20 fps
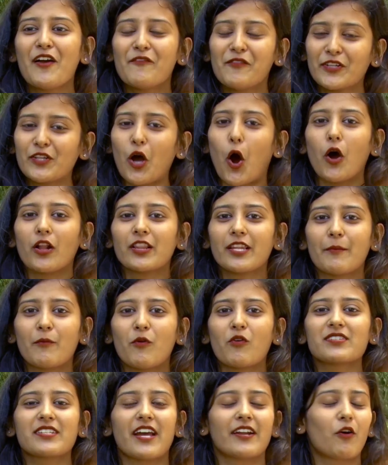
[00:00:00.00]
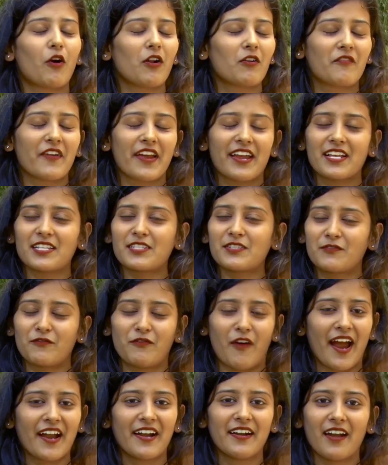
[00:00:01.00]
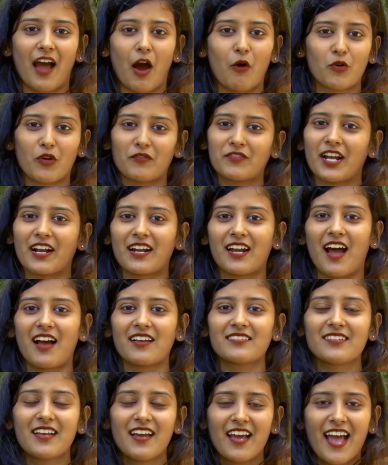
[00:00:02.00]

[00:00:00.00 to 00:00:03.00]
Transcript: with all the books and always find out of the class,